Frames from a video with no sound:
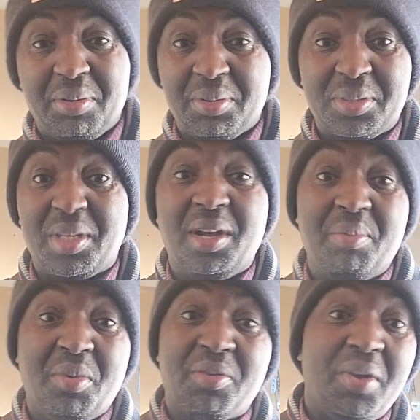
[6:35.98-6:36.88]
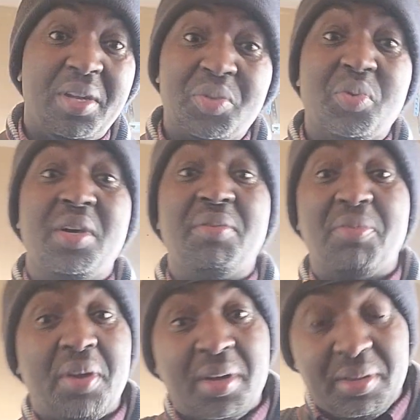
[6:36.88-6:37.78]
Some of us, we have
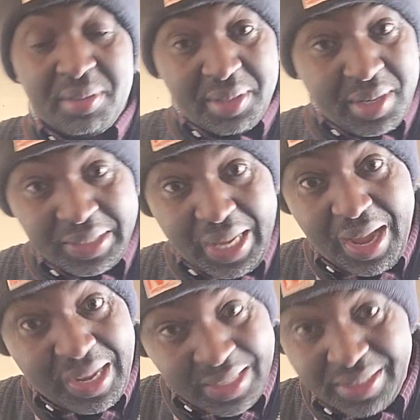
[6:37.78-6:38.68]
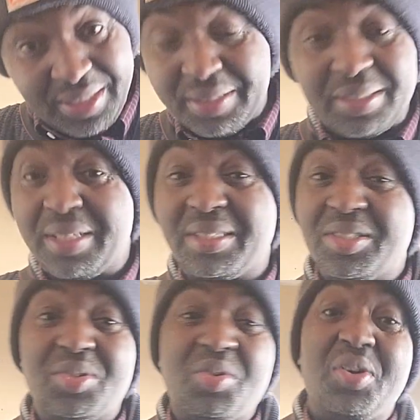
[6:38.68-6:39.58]
that accent that
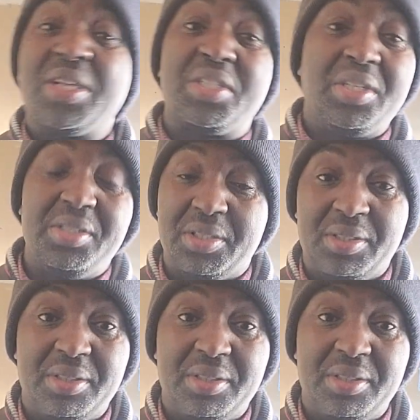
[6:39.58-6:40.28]
is not gonna change.